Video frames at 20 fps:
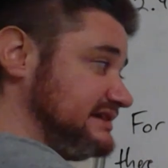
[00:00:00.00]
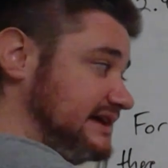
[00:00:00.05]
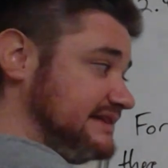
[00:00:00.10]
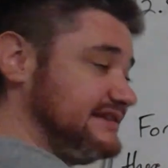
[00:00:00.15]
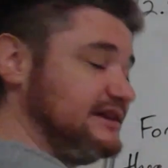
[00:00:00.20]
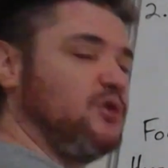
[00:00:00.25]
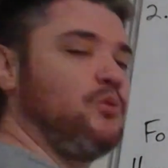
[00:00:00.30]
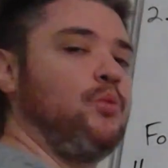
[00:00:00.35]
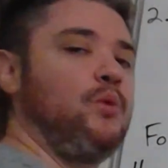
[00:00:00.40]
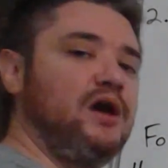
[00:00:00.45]

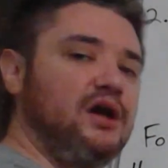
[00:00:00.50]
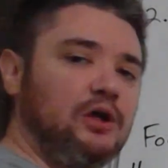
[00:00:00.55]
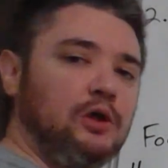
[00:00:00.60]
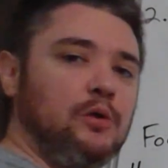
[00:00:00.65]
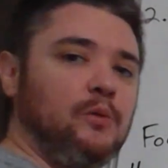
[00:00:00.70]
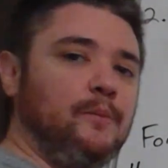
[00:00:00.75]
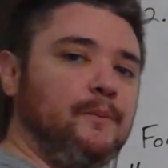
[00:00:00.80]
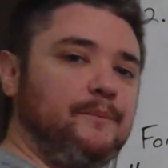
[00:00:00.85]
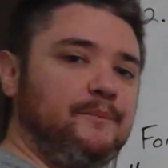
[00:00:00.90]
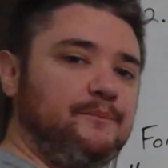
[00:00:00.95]
idea
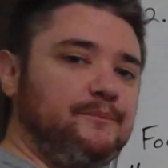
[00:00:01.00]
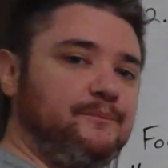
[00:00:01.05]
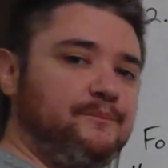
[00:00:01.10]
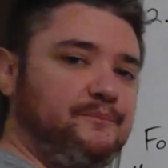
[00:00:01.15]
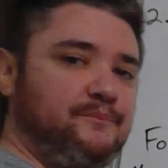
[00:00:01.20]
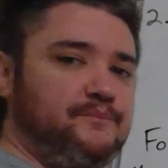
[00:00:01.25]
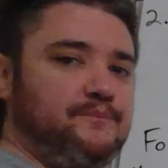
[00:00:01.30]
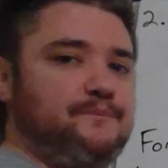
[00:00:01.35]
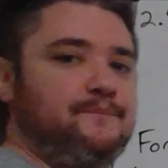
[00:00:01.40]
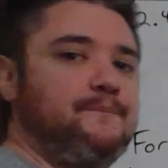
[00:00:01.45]
will
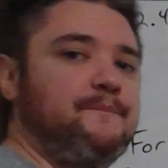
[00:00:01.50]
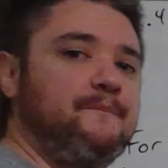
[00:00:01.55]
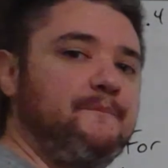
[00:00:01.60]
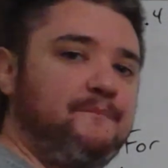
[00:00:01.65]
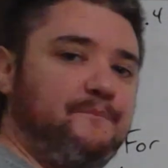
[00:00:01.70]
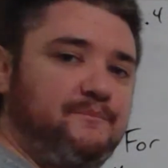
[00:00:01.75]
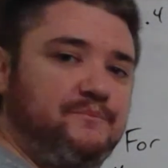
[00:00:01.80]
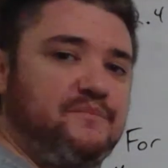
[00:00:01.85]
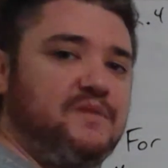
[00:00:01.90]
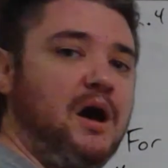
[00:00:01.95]

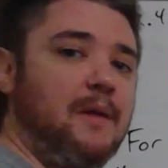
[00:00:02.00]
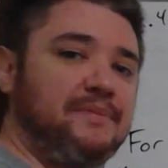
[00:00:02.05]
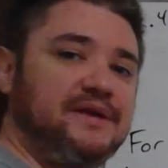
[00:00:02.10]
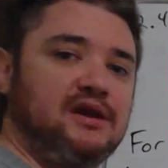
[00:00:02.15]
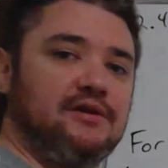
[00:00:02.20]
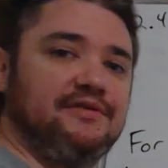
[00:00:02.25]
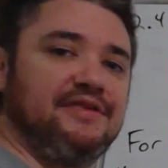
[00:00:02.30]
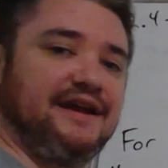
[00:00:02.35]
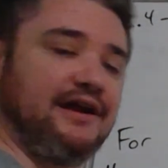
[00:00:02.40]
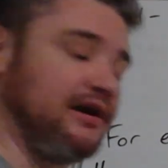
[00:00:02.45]

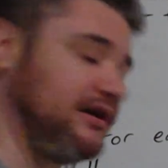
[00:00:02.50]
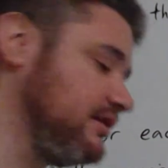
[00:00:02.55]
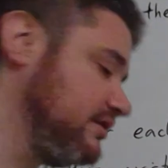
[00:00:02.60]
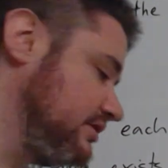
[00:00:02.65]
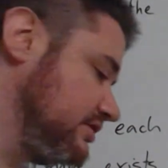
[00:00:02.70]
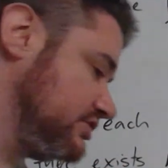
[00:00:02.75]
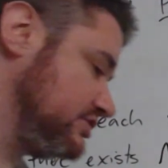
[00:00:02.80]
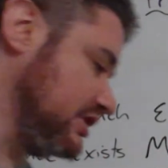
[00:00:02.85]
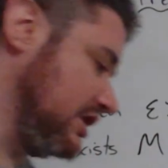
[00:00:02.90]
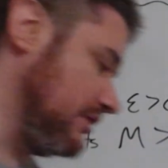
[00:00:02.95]
appear there.
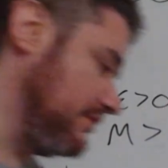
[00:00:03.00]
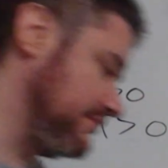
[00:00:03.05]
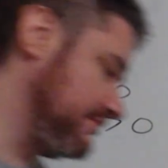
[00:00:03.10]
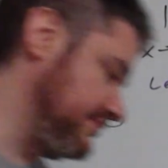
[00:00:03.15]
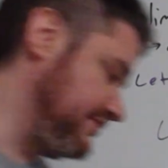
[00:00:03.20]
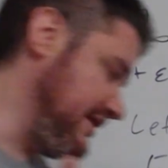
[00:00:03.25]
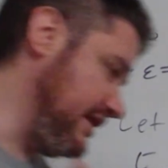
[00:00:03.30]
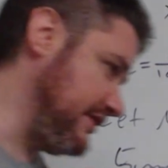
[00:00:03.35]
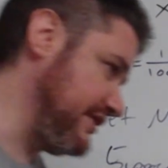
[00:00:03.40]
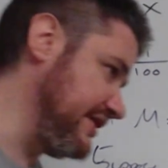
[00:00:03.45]
So
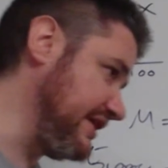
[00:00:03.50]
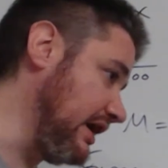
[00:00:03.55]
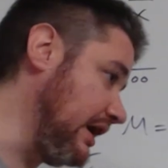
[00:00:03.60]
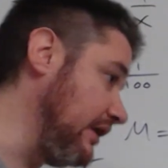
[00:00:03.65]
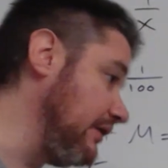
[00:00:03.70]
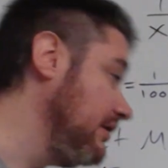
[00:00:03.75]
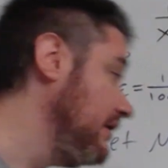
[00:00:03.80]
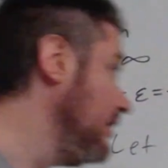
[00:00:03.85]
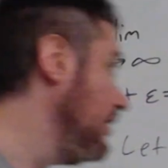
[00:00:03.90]
there you go.